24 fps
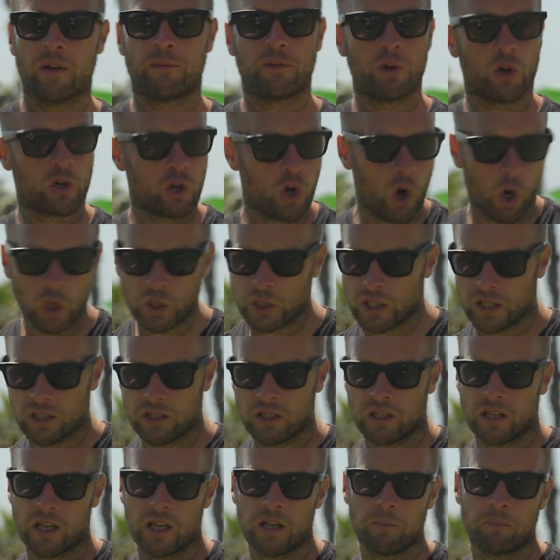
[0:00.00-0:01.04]
you're coaching
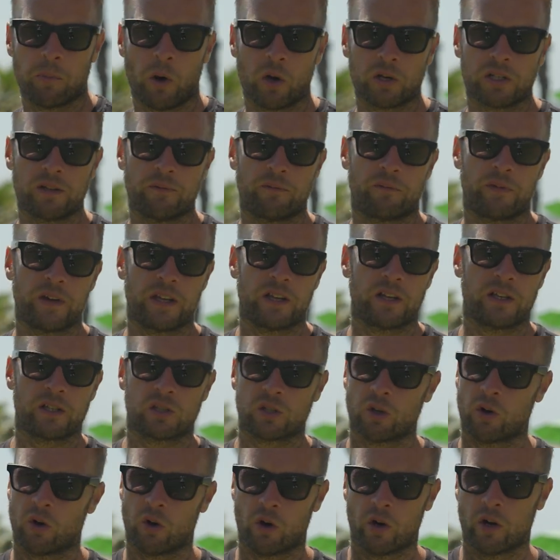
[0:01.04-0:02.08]
in boxing fitness
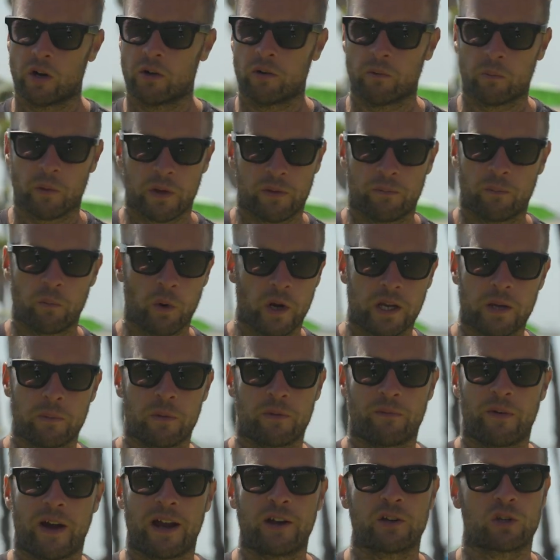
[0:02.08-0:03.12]
or working with
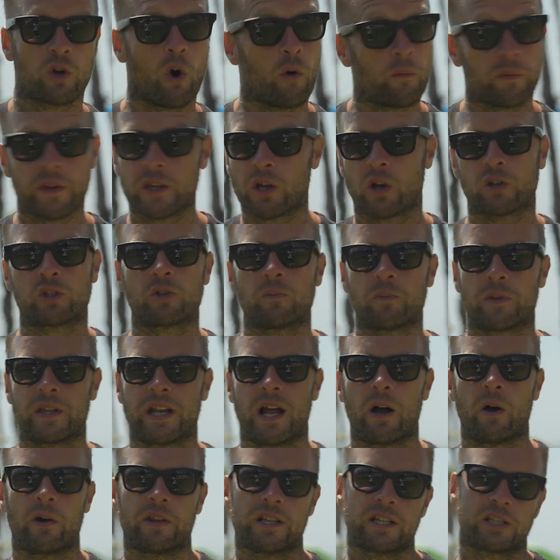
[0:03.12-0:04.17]
fighters, hopefully you got something
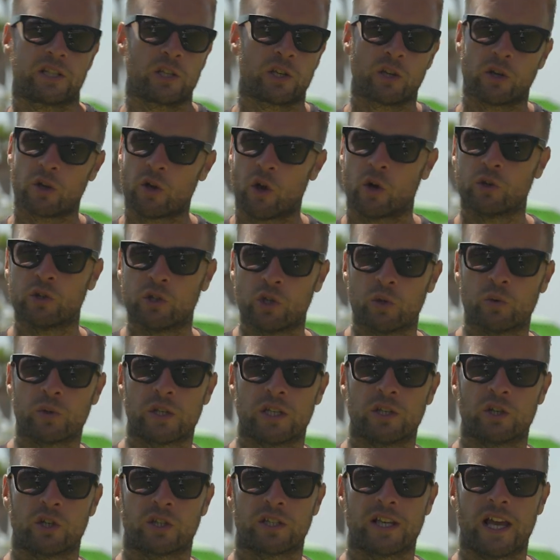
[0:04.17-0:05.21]
out of this you can go and use in
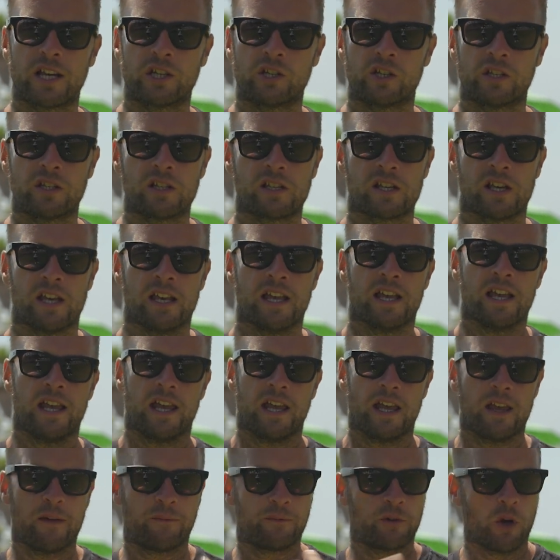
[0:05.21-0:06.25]
your sessions.
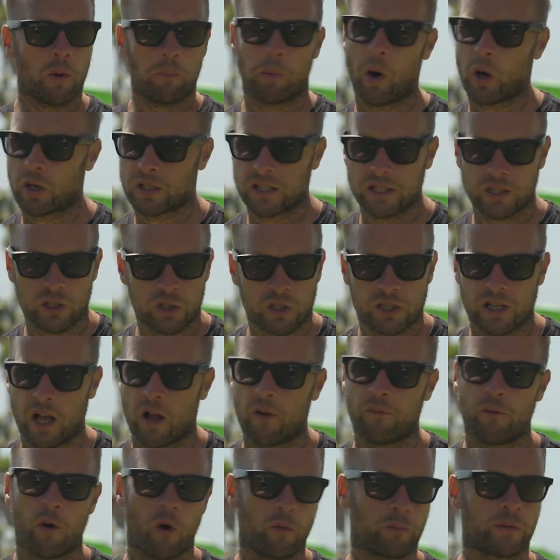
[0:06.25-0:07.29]
If you're boxing
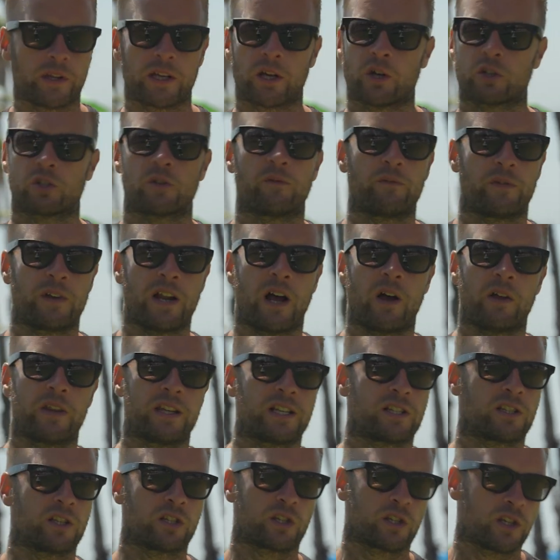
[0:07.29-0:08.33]
yourself, hopefully you got something out of
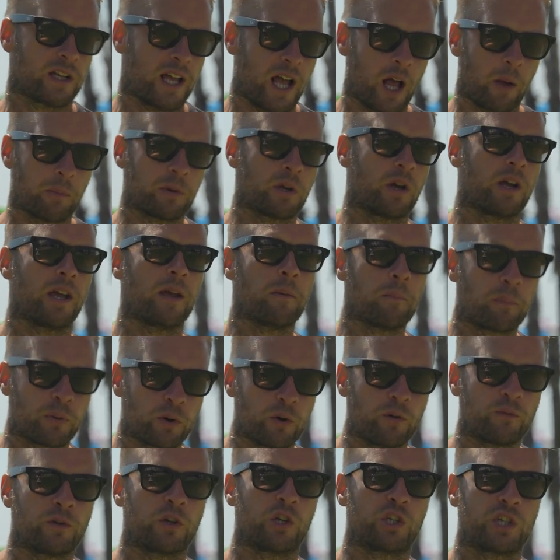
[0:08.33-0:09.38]
this that's going to help you
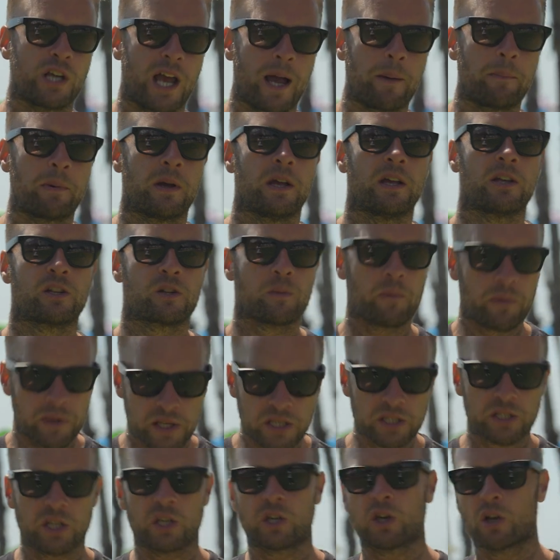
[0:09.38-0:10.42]
improve your jab, some
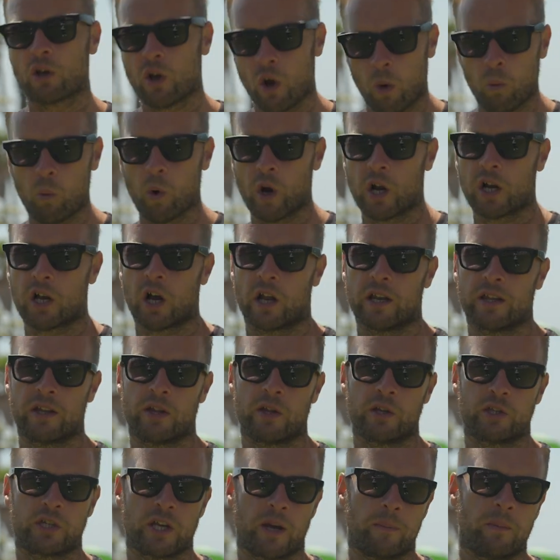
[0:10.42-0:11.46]
things that you can go and work on in
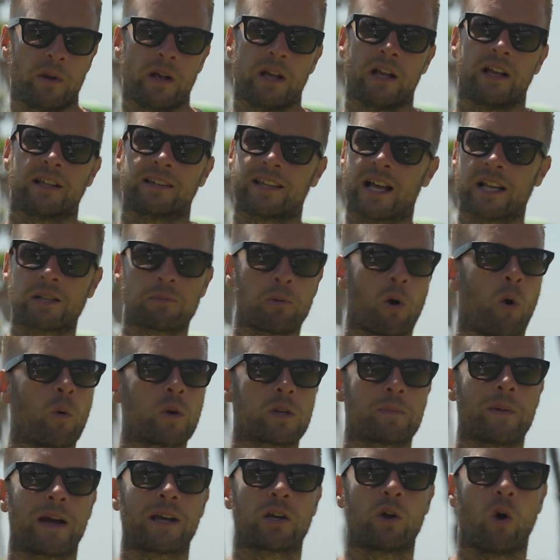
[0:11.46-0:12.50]
the gym. That's
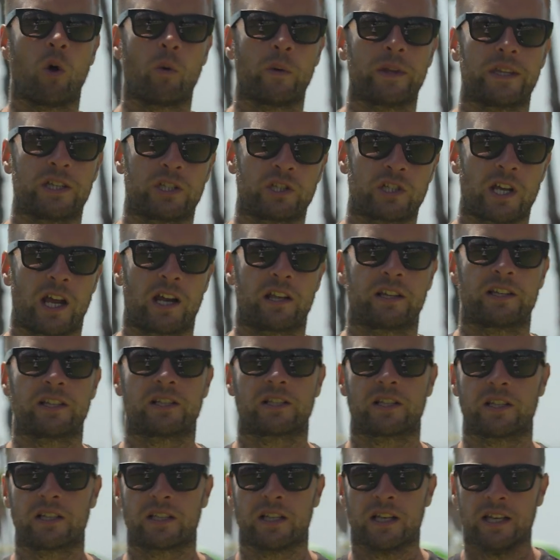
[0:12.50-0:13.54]
always my goal with this channel, is
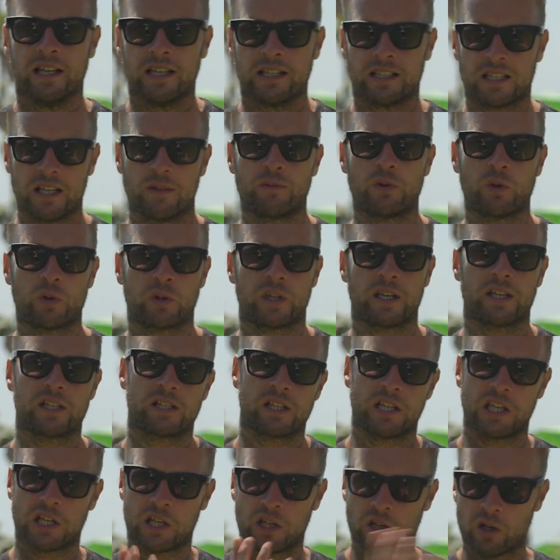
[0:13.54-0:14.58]
to give you things
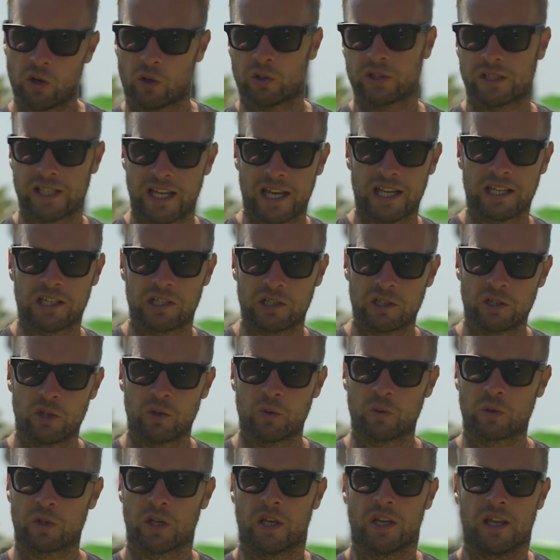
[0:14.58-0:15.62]
that you can go and take and
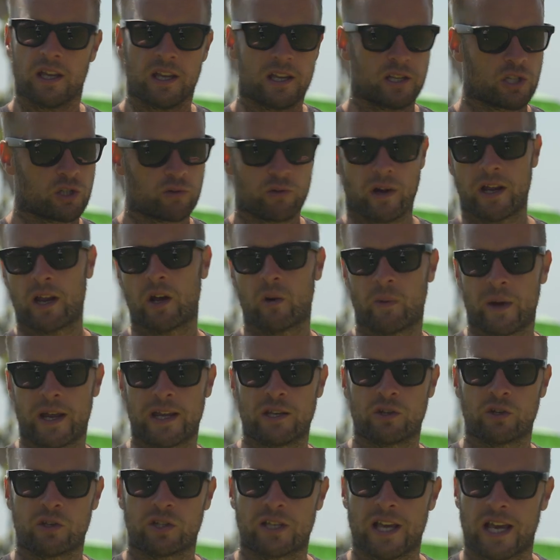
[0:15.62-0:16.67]
use straight away
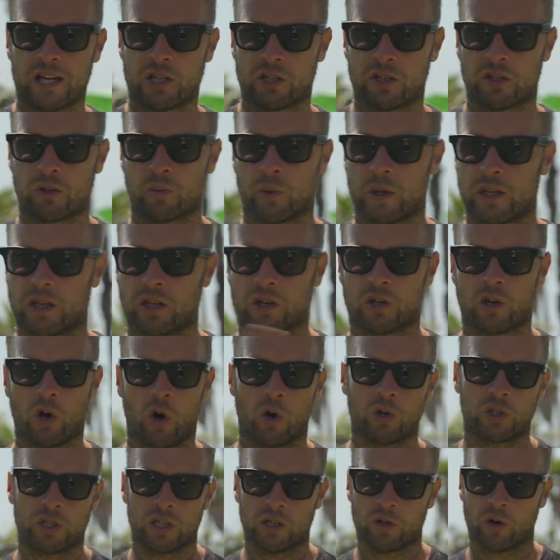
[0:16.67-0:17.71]
in your sessions, whether you're
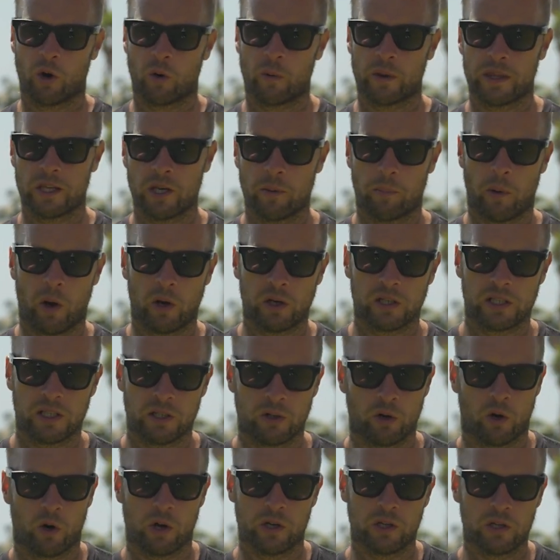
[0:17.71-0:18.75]
coaching or whether you're boxing
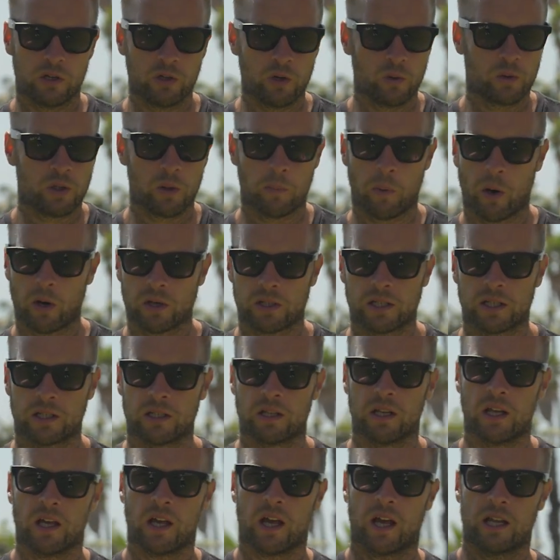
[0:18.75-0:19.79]
or you're new to boxing
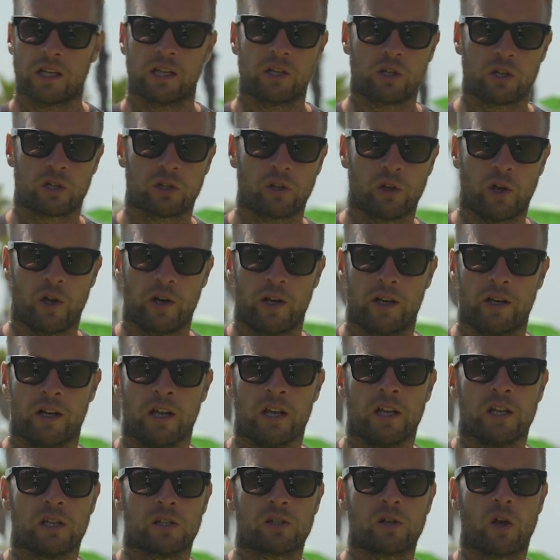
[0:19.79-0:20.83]
and you're just learning.
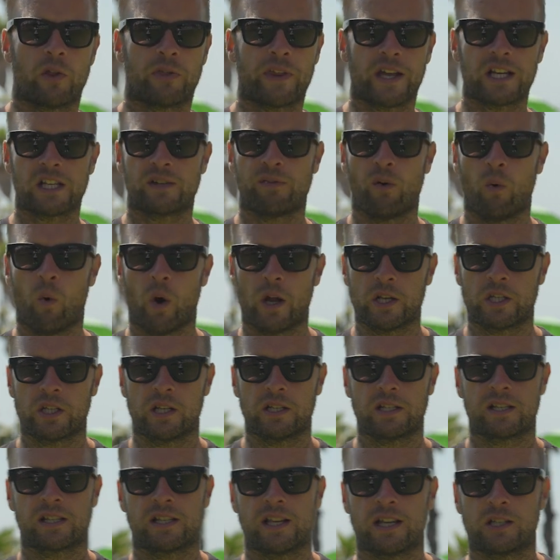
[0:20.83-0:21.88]
So thanks for
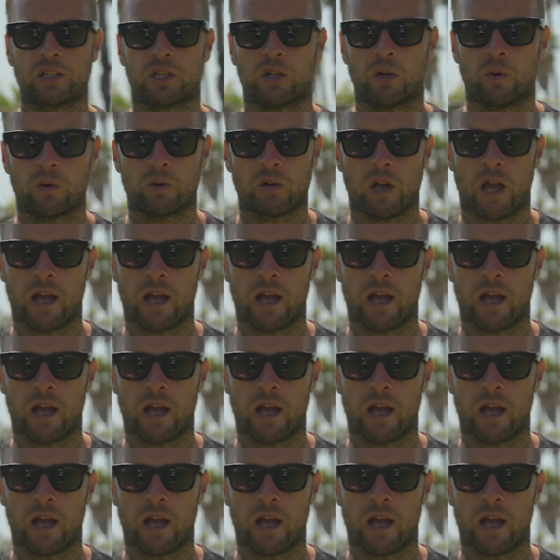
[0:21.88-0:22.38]
watching, stay tuned,